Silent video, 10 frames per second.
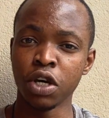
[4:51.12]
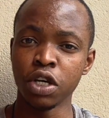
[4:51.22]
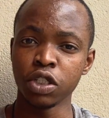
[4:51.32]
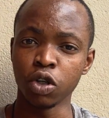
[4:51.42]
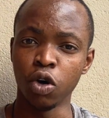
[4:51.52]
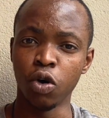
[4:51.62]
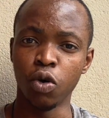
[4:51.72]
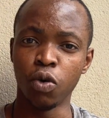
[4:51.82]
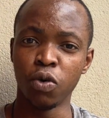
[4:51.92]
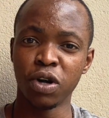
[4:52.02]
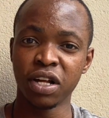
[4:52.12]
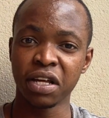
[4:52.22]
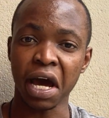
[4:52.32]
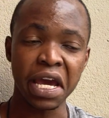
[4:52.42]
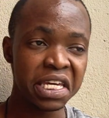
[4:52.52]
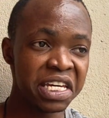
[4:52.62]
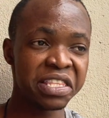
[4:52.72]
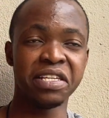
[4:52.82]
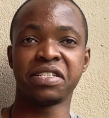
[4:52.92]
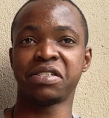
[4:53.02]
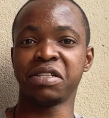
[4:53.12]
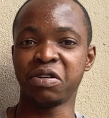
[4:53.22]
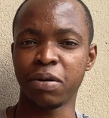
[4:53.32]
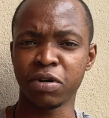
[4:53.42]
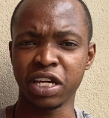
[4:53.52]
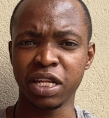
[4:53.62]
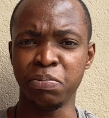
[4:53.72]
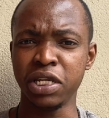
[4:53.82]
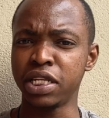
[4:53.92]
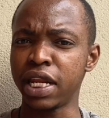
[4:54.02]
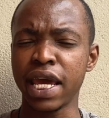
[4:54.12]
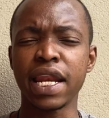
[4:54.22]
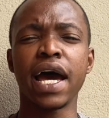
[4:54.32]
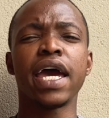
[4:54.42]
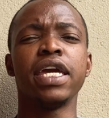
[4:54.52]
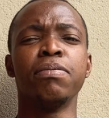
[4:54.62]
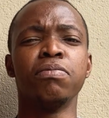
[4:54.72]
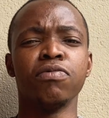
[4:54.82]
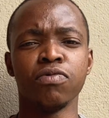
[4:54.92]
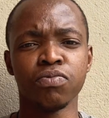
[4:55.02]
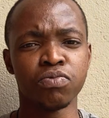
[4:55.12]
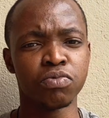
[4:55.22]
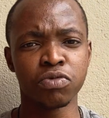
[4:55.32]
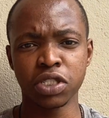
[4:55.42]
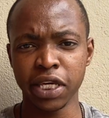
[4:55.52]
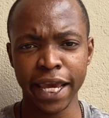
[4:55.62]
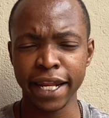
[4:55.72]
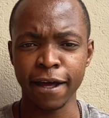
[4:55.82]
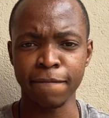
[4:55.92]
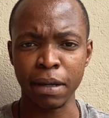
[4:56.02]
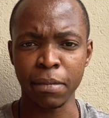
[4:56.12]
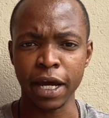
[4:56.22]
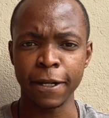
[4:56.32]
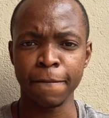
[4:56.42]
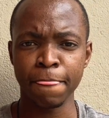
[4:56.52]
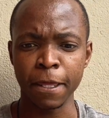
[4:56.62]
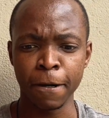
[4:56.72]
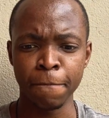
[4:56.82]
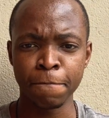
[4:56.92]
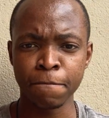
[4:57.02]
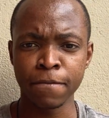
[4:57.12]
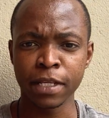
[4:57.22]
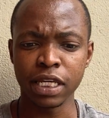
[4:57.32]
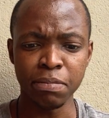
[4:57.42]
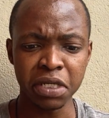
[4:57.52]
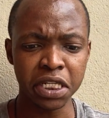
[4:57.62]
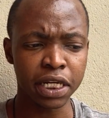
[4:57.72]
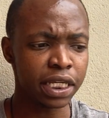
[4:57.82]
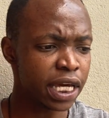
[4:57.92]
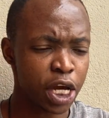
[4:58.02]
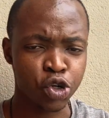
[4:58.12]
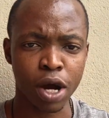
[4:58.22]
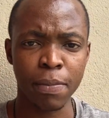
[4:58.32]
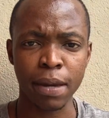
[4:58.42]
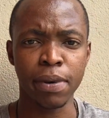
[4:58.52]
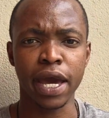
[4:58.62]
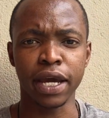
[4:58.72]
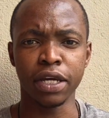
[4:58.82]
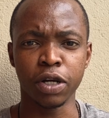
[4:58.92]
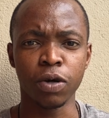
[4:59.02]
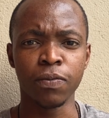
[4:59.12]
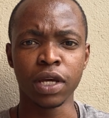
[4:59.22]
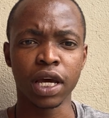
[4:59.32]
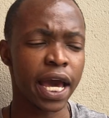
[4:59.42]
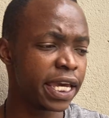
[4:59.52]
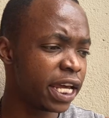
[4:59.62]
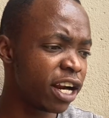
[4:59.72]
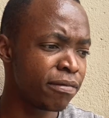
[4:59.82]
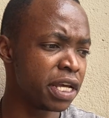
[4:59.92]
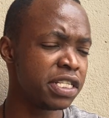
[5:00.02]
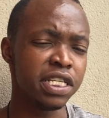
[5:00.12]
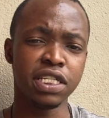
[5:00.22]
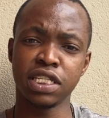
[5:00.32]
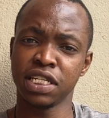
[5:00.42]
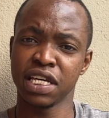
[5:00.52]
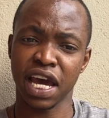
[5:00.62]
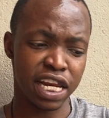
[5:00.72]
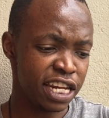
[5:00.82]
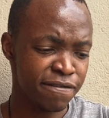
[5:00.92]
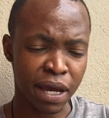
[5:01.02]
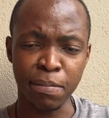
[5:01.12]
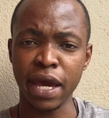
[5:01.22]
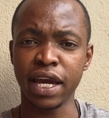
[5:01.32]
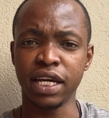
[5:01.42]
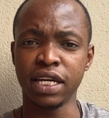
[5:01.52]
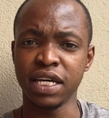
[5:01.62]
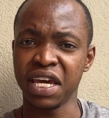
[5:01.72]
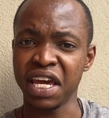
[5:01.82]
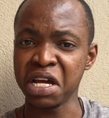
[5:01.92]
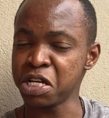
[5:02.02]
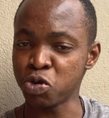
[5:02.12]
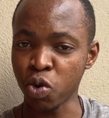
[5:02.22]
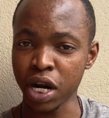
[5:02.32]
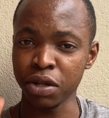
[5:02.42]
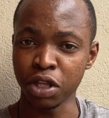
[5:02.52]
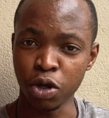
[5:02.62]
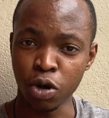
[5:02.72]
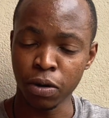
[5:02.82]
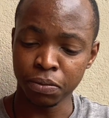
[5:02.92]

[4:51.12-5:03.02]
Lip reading: So I hear this, I'm gonna get beaten, and I am scared out of my mind. Immediately I drop my bag. I get out of my seat, I leave my bag, and I just run out the door.